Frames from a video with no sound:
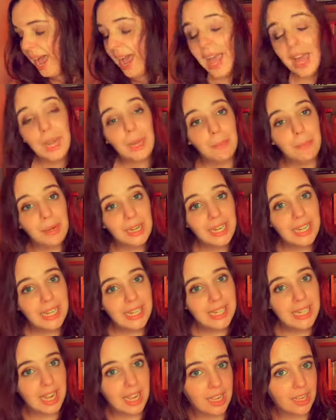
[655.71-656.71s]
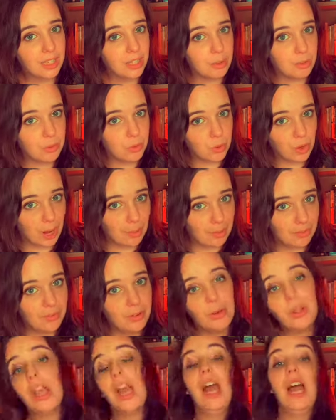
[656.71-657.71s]
and please like and subscribe if
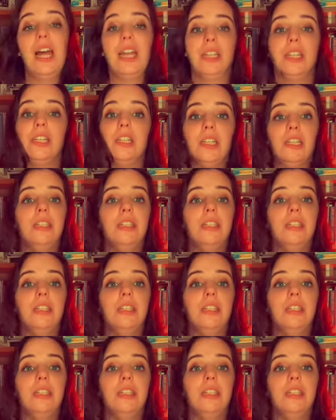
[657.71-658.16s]
you can.